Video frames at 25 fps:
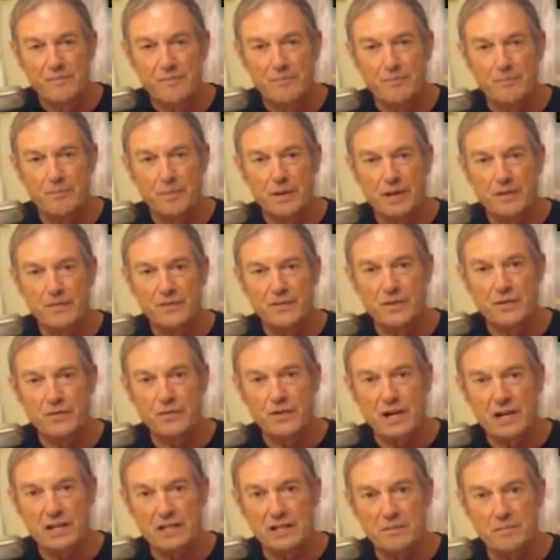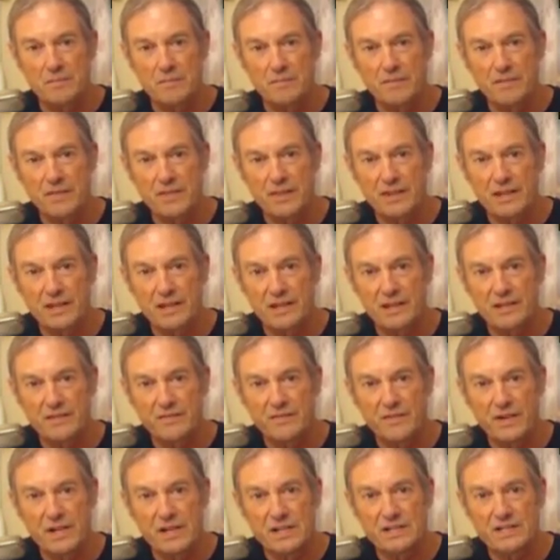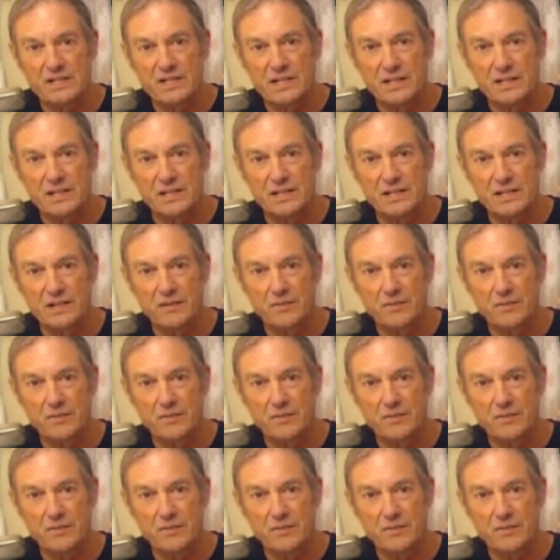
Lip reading: But if you've got the funds and the